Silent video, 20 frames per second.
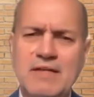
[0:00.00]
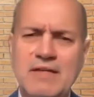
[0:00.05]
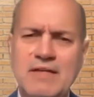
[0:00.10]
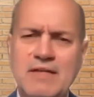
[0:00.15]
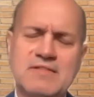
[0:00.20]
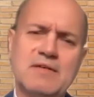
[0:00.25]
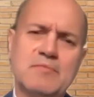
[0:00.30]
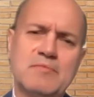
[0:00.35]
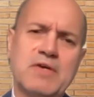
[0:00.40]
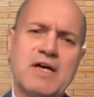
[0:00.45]

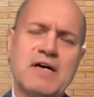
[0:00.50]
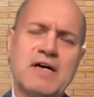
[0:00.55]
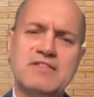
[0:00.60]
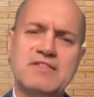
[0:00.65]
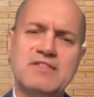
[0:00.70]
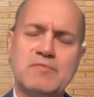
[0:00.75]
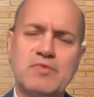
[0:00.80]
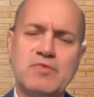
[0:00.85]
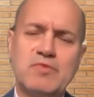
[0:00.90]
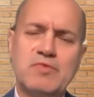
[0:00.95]
some
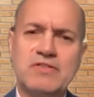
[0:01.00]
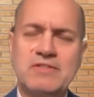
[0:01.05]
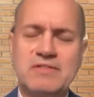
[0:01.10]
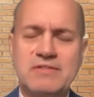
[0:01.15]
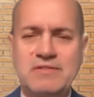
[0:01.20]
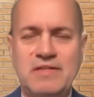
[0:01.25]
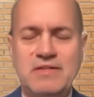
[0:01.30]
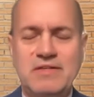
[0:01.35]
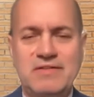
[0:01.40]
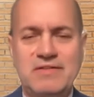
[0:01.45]
customers
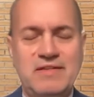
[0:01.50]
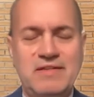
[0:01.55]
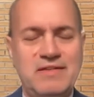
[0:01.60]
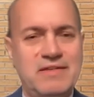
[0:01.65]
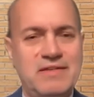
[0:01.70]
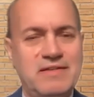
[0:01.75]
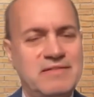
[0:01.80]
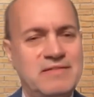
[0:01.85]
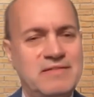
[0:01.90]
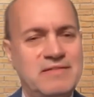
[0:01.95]
in
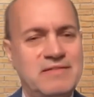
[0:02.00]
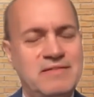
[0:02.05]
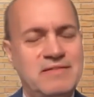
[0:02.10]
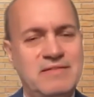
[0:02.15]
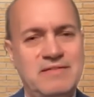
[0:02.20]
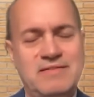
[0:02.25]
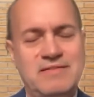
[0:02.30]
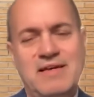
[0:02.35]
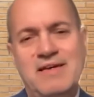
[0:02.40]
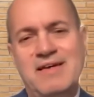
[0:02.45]
the
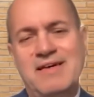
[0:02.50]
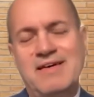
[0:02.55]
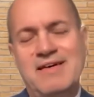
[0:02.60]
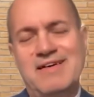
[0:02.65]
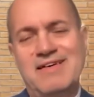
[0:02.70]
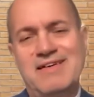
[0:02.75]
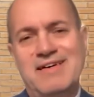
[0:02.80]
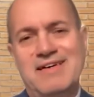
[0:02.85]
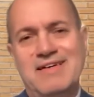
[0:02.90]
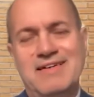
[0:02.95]

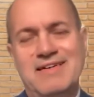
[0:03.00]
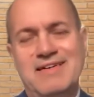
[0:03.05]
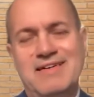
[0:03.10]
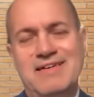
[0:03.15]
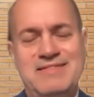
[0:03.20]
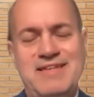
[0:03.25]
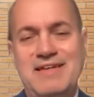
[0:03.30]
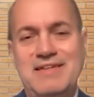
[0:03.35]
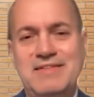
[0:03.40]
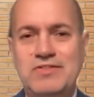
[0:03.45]

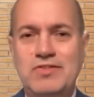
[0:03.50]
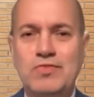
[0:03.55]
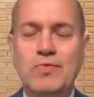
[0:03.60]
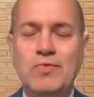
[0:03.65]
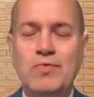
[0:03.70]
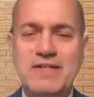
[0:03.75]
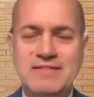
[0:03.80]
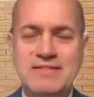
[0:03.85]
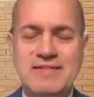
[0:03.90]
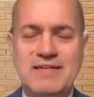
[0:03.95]
10,
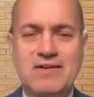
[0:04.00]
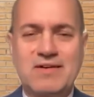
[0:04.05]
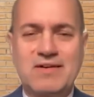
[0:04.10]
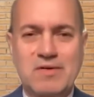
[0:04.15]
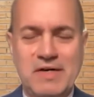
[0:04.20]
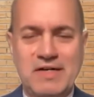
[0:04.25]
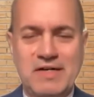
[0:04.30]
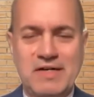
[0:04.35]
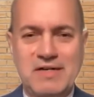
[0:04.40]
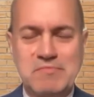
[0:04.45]
20
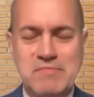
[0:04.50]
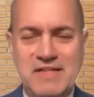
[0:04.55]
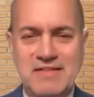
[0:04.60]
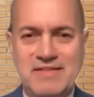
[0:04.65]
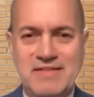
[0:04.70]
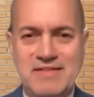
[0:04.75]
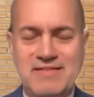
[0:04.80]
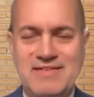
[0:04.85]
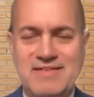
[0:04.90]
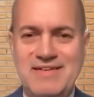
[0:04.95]
terabyte a
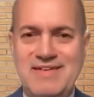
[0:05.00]
month